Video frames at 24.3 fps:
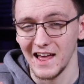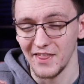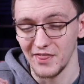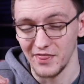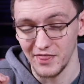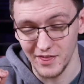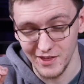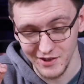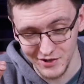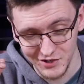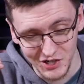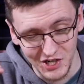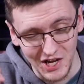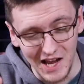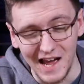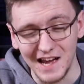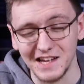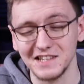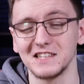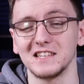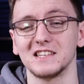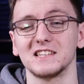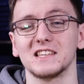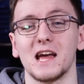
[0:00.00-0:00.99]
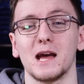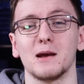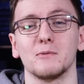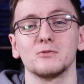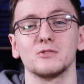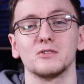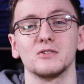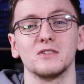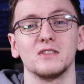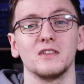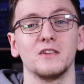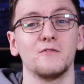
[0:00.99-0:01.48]
the chat is
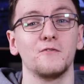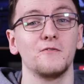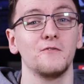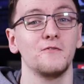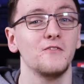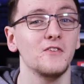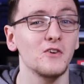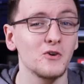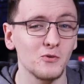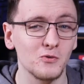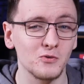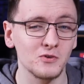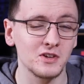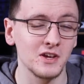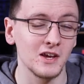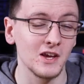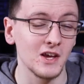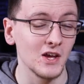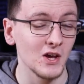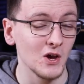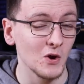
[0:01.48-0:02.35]
absolutely filled